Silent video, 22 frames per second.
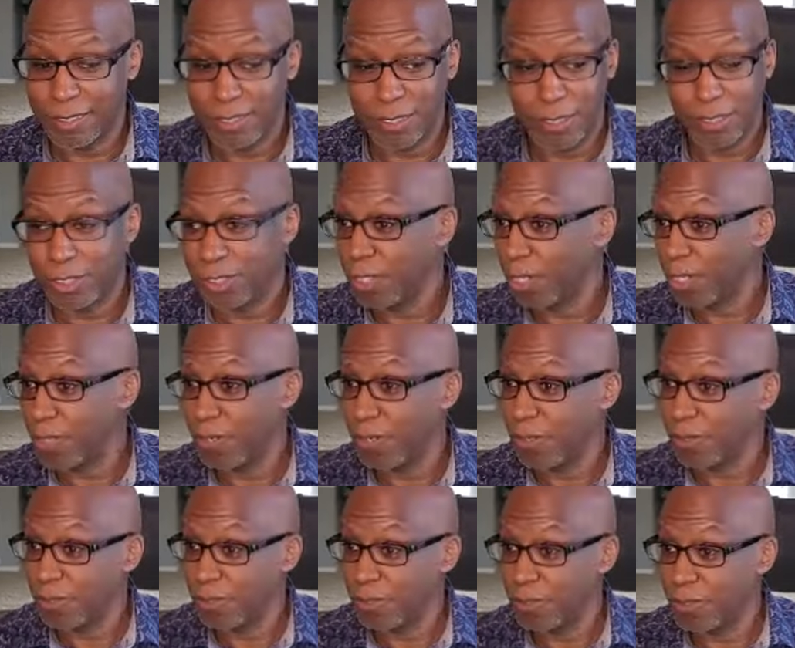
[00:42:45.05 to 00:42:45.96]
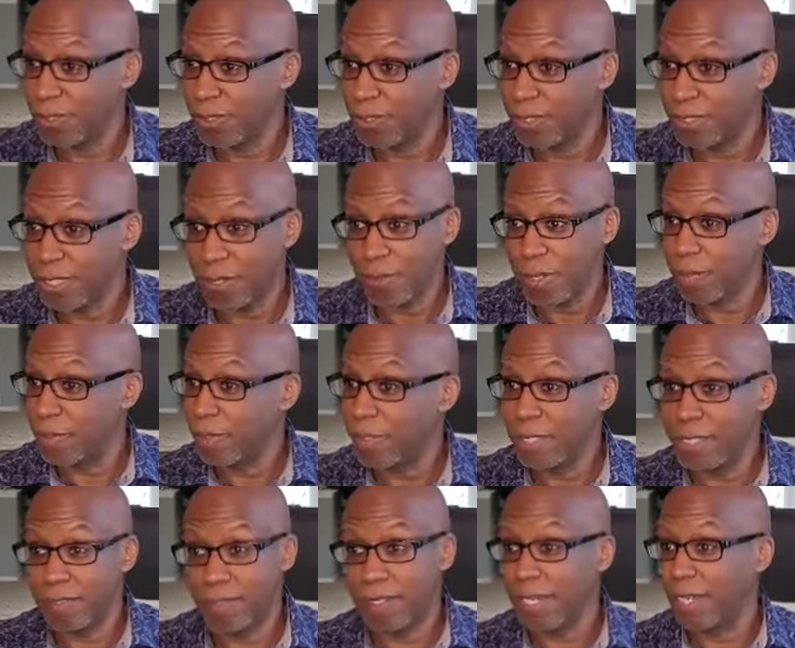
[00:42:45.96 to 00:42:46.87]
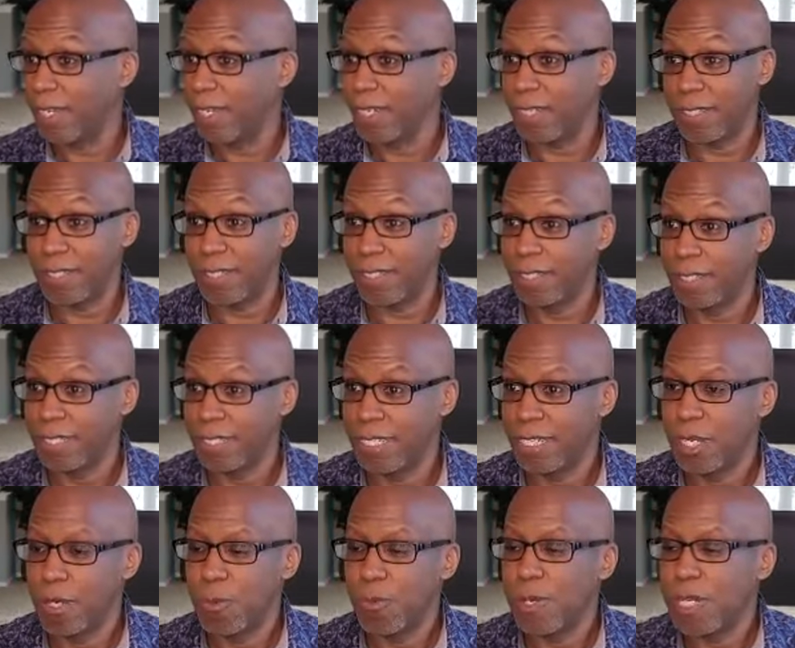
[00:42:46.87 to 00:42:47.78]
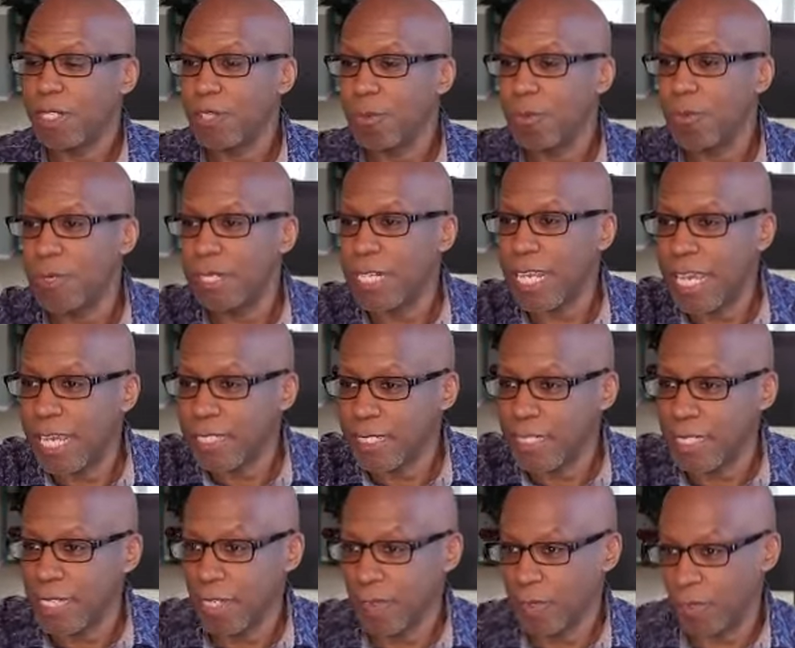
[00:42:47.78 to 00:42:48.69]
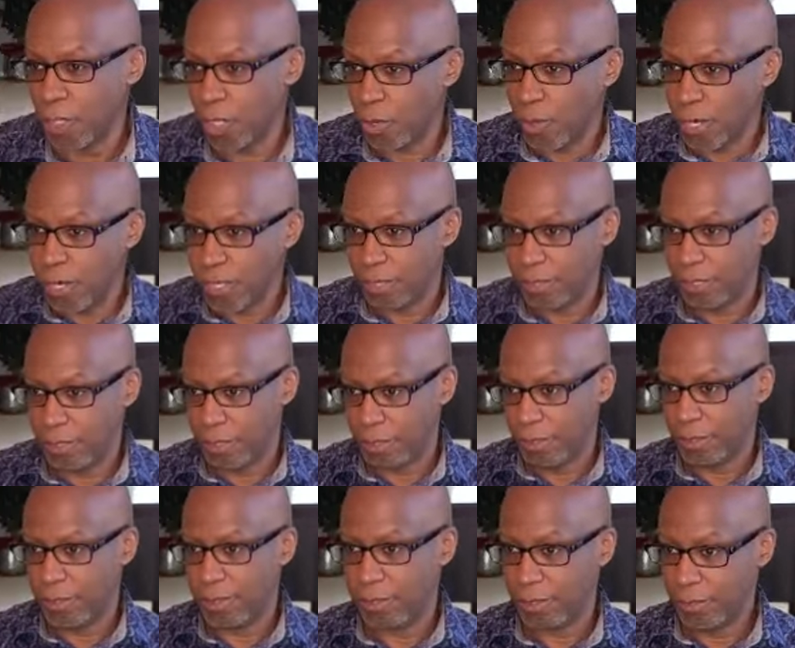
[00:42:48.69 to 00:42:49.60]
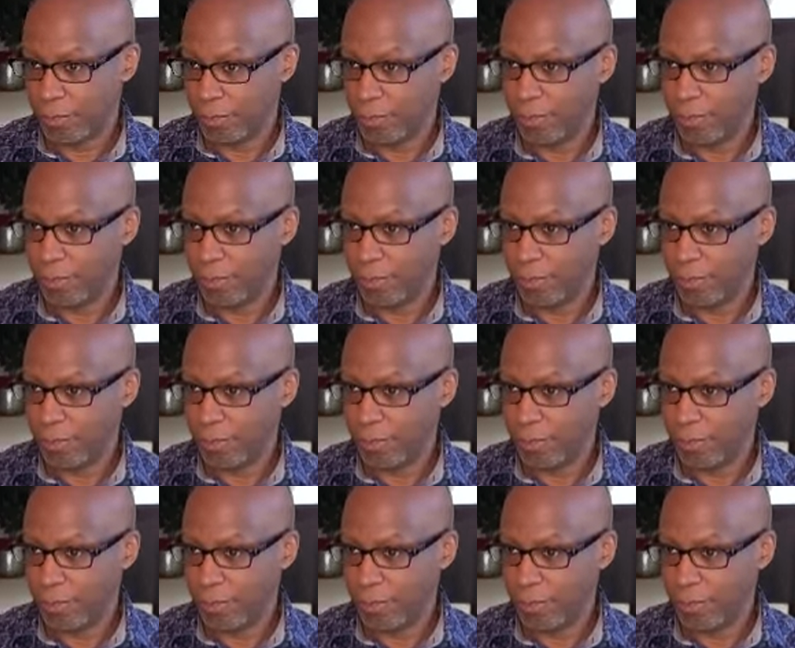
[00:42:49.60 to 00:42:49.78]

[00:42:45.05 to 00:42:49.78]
to show mm-hmm. that we believe God, yeah. where no one has to even question.